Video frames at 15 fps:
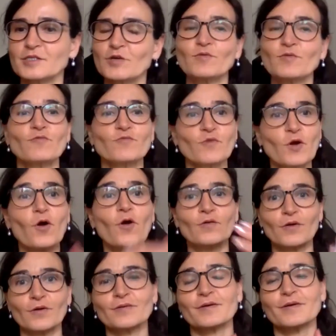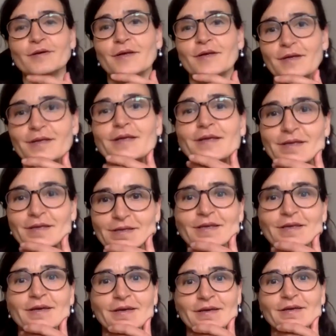We do exactly the same.
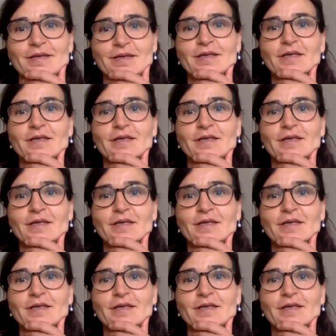There's a lot of